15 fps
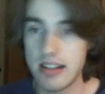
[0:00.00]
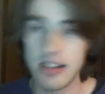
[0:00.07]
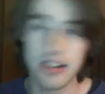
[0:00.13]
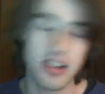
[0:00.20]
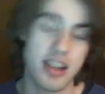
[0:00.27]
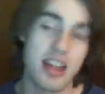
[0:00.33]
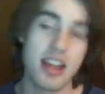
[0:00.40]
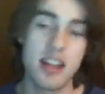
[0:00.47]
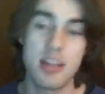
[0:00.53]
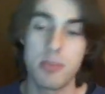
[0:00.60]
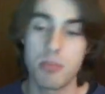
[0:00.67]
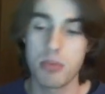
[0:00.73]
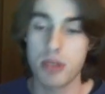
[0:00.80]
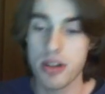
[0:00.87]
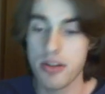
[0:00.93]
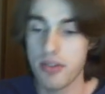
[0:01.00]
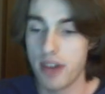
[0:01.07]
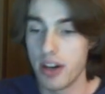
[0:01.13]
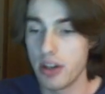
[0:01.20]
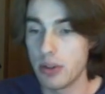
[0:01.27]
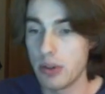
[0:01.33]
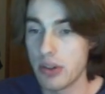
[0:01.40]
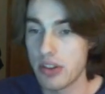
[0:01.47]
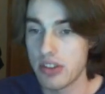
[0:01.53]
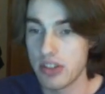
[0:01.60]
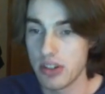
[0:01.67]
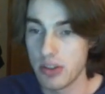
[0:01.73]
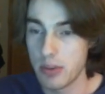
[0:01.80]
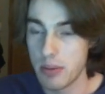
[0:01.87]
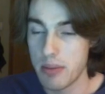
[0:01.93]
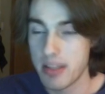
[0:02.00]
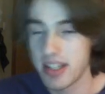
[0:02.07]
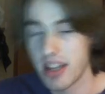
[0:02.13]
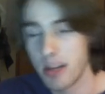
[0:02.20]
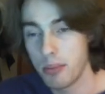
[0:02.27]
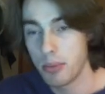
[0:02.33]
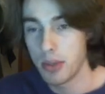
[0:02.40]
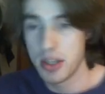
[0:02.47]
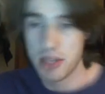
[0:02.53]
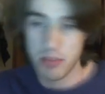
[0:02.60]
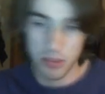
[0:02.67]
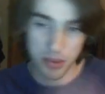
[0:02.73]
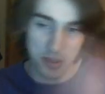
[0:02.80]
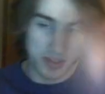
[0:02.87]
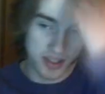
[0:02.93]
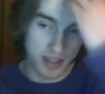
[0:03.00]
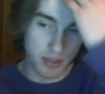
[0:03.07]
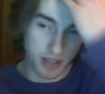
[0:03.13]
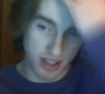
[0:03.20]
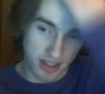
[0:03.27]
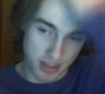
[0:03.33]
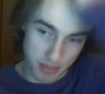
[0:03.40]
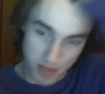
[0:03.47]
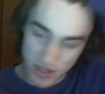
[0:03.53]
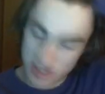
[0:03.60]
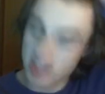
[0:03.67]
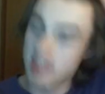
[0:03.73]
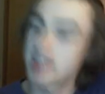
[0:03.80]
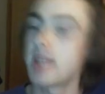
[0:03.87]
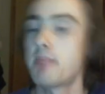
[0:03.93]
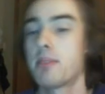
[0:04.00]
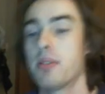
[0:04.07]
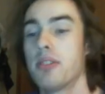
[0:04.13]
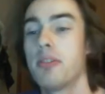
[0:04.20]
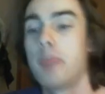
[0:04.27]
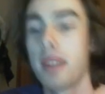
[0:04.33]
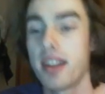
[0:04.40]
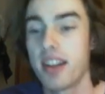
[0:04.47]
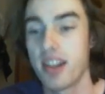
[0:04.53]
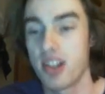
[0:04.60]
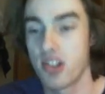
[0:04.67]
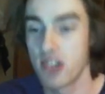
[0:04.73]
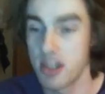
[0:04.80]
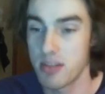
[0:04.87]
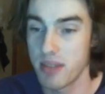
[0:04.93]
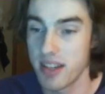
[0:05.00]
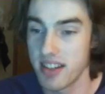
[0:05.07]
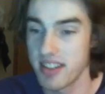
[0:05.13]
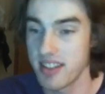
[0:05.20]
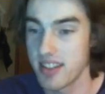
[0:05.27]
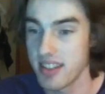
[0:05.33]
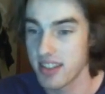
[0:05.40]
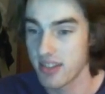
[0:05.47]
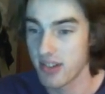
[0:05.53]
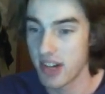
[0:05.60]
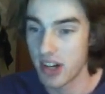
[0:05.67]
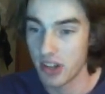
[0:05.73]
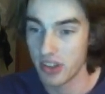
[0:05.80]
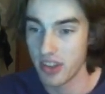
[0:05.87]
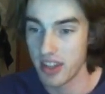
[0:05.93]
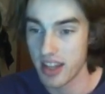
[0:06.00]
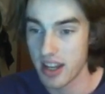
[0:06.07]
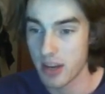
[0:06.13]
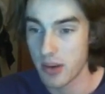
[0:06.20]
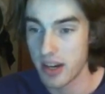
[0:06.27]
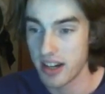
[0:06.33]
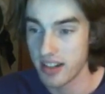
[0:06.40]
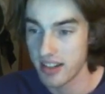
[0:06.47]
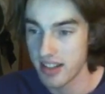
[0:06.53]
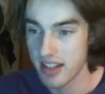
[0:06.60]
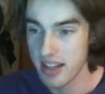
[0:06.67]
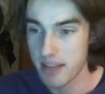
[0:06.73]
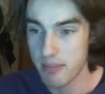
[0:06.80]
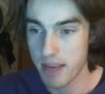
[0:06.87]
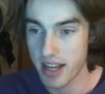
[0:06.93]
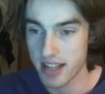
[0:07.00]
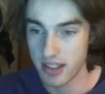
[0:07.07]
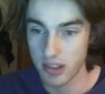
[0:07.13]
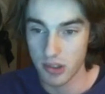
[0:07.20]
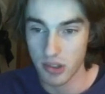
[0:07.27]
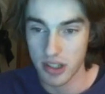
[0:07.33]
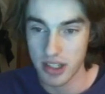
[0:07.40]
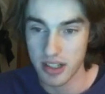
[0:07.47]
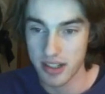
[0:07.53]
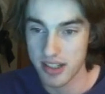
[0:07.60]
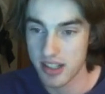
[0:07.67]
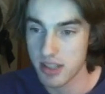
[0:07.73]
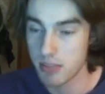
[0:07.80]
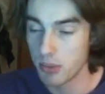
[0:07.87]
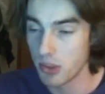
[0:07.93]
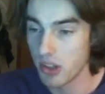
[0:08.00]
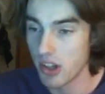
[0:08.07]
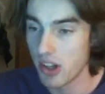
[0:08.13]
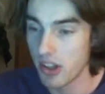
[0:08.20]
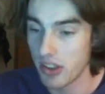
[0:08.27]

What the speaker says: okay, it is pretty far north, so we miss out on points. Peru is one of the most deceptively big countries because it's right on the equator. It makes it look smaller